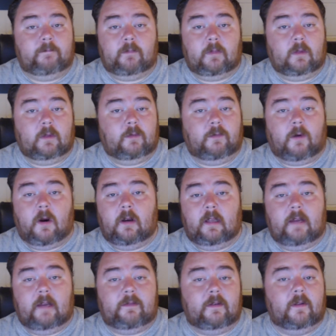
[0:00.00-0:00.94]
The far
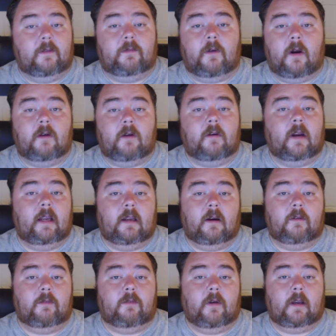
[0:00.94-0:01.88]
left and the far right
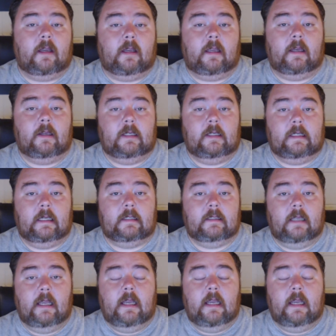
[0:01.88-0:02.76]
are fucking killing us.